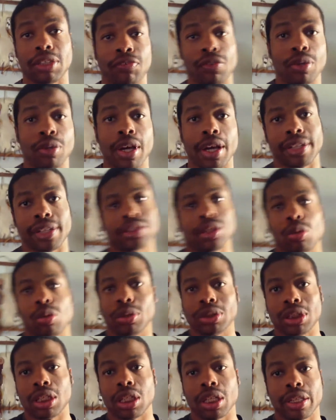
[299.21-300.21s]
If you guys
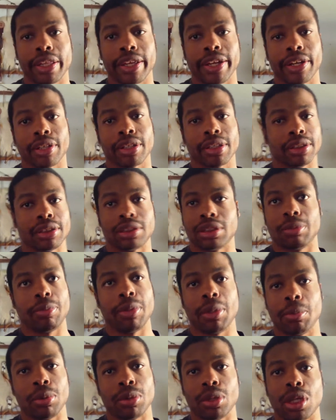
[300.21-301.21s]
always look there, because
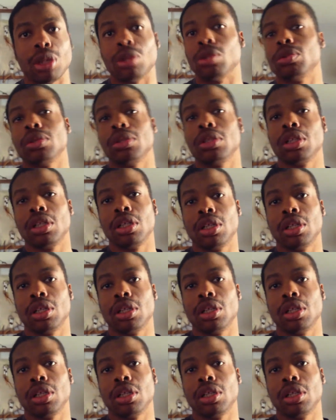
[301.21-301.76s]
some people don't.